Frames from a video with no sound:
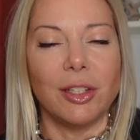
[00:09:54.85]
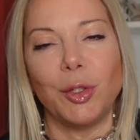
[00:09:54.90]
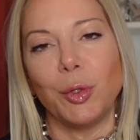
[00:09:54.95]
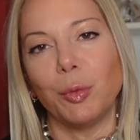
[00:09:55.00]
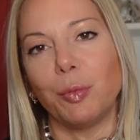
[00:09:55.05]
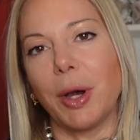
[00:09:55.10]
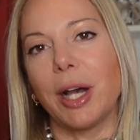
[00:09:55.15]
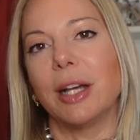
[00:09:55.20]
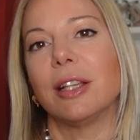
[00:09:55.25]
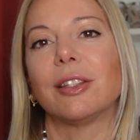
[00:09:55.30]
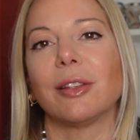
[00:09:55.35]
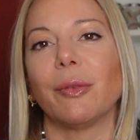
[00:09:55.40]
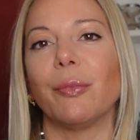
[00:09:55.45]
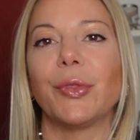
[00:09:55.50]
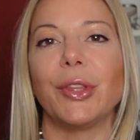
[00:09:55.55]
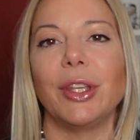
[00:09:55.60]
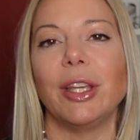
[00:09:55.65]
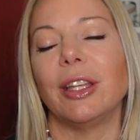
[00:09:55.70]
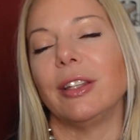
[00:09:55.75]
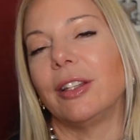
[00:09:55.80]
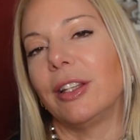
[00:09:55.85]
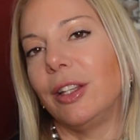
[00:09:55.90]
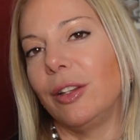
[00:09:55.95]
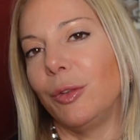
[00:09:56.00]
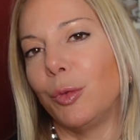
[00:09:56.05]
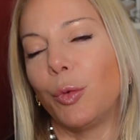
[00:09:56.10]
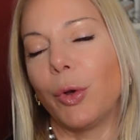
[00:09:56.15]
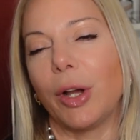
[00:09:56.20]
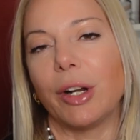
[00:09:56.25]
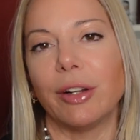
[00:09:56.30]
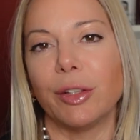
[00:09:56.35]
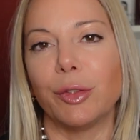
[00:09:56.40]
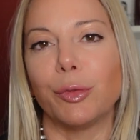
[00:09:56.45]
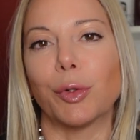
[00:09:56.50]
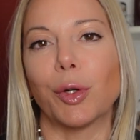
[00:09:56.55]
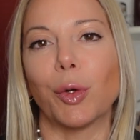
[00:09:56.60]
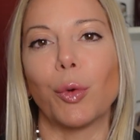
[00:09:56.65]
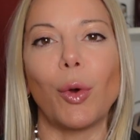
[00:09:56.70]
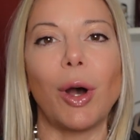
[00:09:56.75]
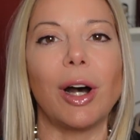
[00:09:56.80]
that you buy something and then you wear it
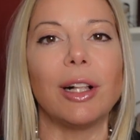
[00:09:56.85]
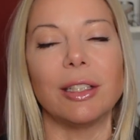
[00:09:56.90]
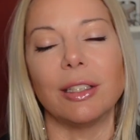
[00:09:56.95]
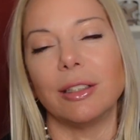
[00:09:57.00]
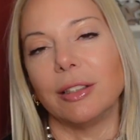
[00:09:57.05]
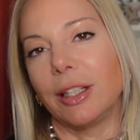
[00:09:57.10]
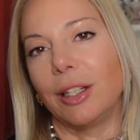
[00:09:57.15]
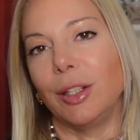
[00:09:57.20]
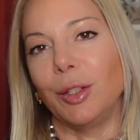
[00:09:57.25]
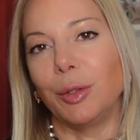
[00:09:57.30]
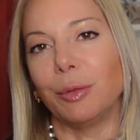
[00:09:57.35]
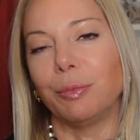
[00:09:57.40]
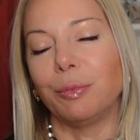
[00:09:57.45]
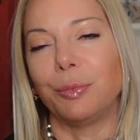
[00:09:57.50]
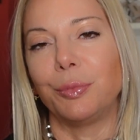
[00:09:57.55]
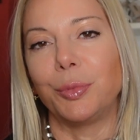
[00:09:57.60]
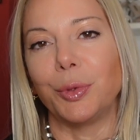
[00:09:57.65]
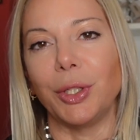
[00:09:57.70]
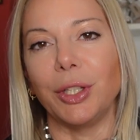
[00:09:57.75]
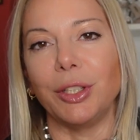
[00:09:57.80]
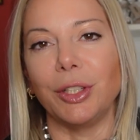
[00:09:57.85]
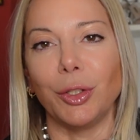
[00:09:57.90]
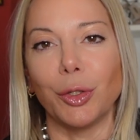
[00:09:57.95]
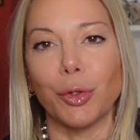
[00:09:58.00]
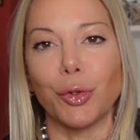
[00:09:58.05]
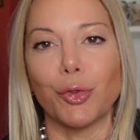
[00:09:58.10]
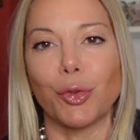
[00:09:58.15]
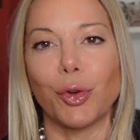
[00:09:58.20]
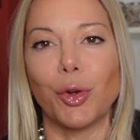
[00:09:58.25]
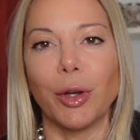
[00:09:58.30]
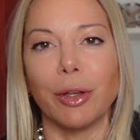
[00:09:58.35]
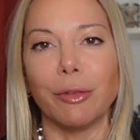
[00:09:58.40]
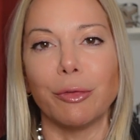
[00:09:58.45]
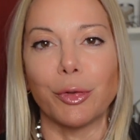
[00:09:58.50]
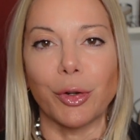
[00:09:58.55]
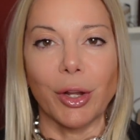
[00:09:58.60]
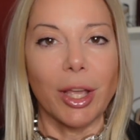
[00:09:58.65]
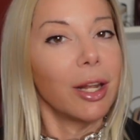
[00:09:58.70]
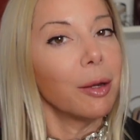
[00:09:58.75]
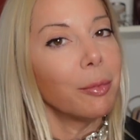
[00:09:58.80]
for a while and then you put it in your drawer and
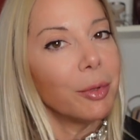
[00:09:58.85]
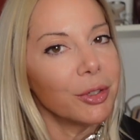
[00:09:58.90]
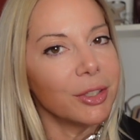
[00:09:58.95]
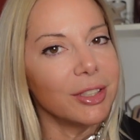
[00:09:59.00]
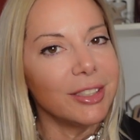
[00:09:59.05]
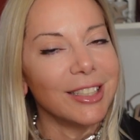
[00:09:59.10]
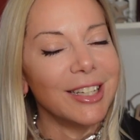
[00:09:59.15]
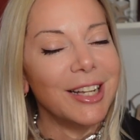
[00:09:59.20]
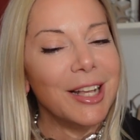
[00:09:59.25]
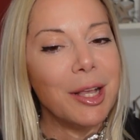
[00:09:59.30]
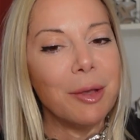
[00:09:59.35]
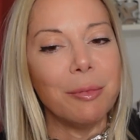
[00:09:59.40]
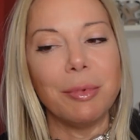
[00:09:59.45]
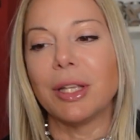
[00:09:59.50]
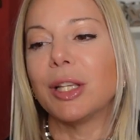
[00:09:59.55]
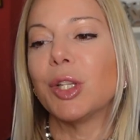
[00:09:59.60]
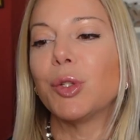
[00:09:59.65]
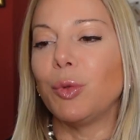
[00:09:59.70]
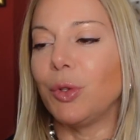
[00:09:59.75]
forget about it, because